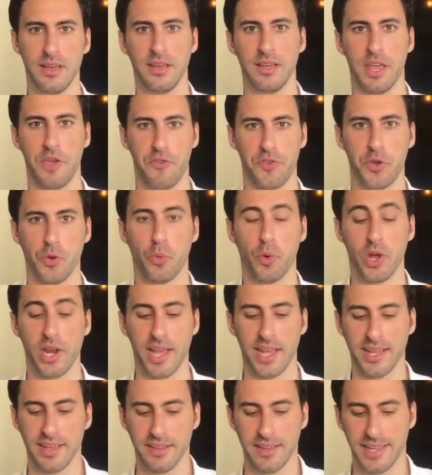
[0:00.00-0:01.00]
If you want
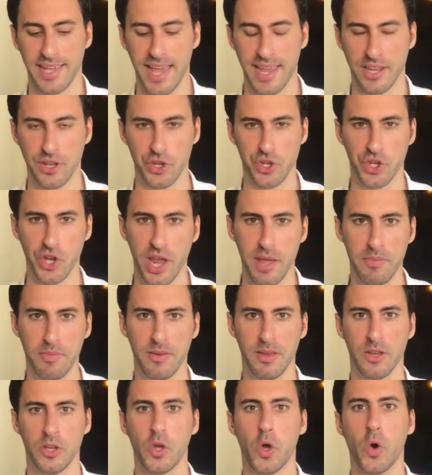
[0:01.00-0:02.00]
to get in shape,